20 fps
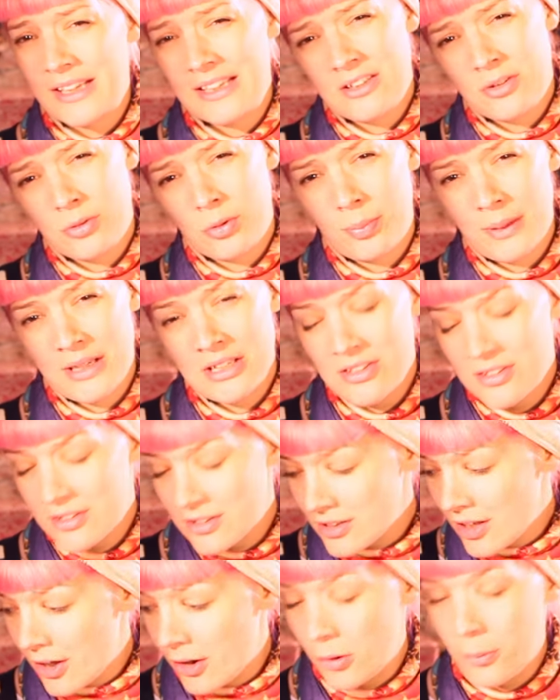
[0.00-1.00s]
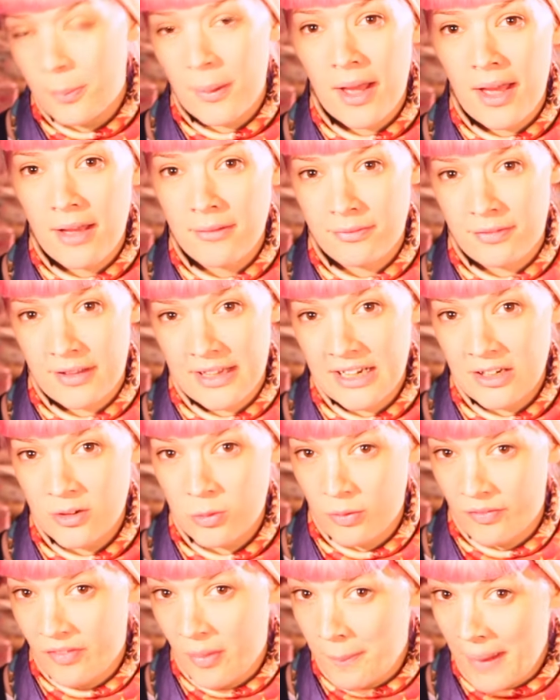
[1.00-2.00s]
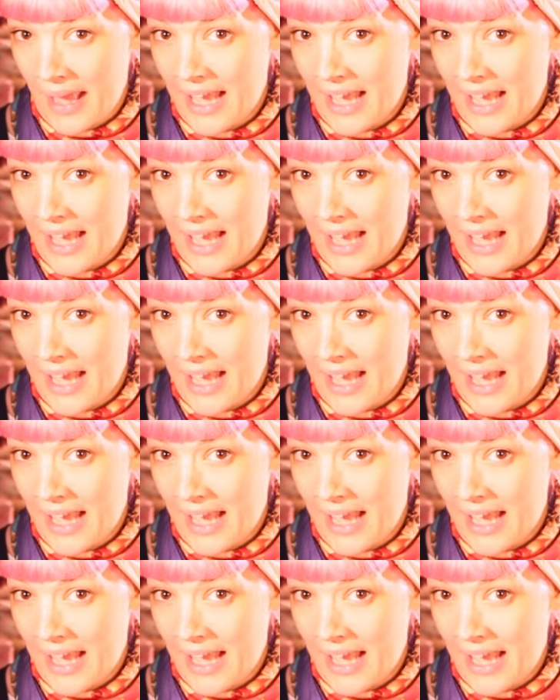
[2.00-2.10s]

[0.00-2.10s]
think this will be so perfect with a